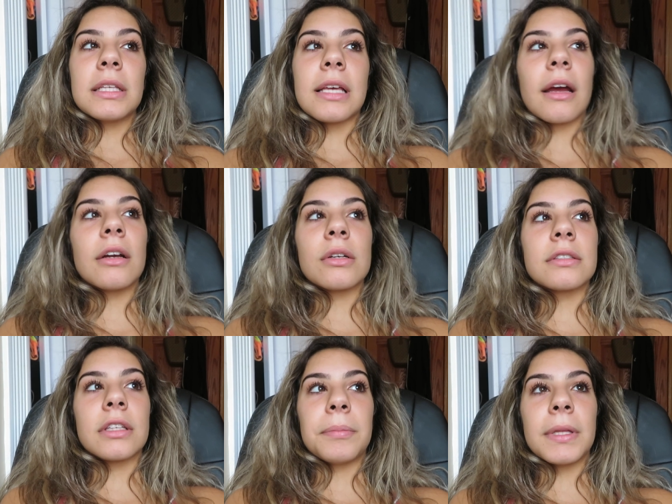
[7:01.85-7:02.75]
be tired or
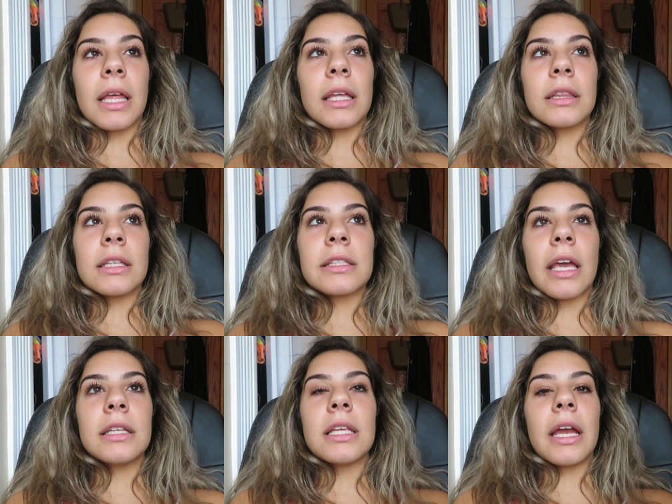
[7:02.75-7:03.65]
sleepy. Like this
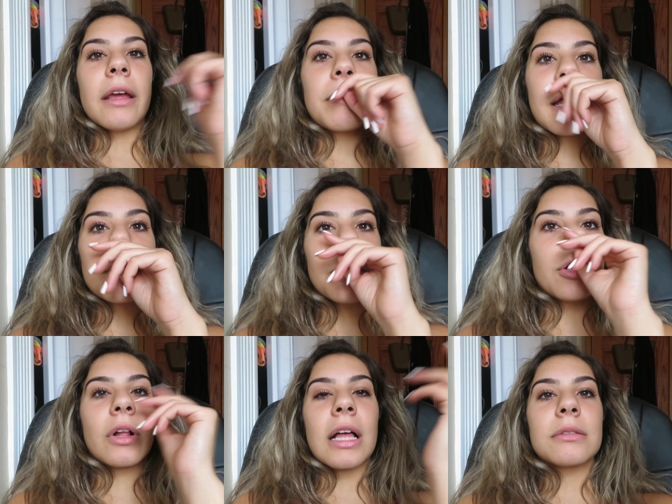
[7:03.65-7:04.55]
kid today in my
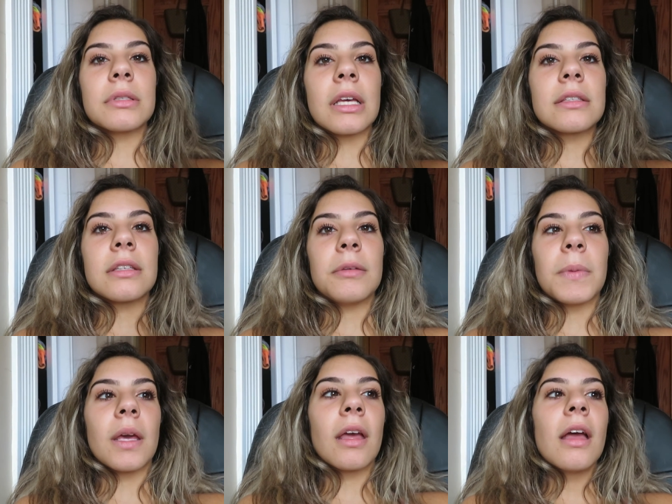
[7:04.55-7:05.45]
computer class was like
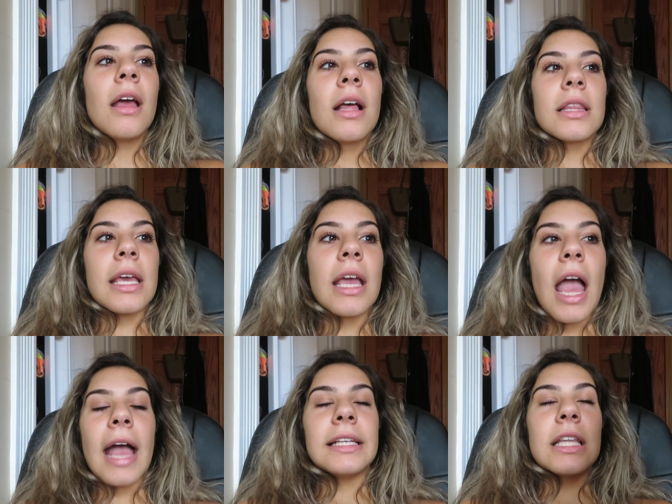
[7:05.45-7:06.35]
sleeping. Like
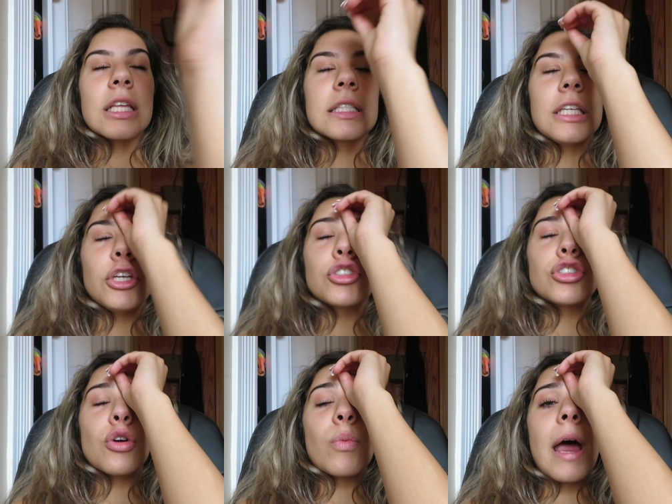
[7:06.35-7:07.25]
and the
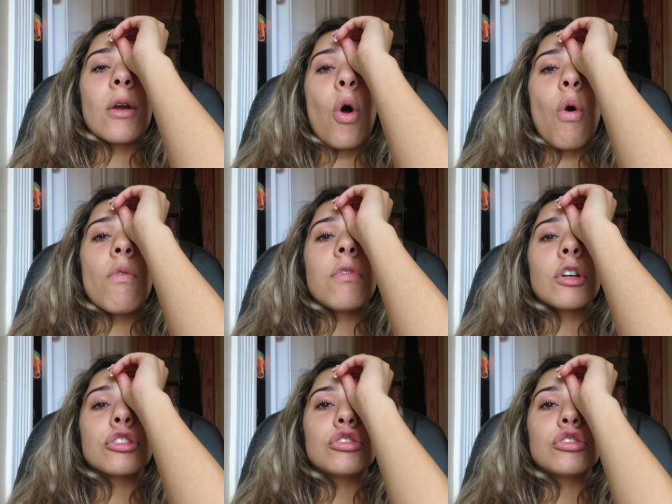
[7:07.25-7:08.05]
teacher went over